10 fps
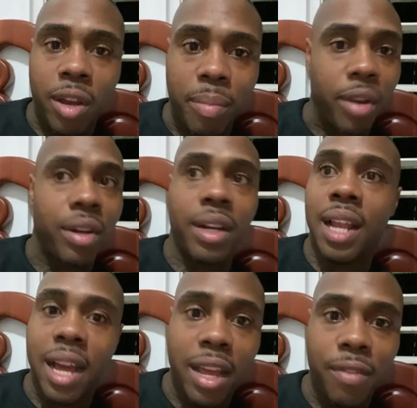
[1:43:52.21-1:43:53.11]
bigger than
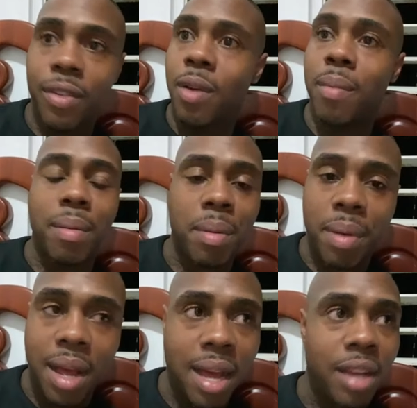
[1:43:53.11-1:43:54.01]
life, blah blah
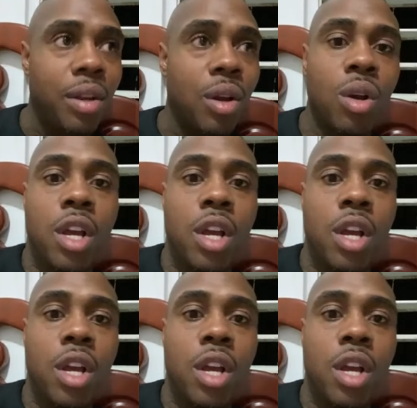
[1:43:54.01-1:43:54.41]
blah,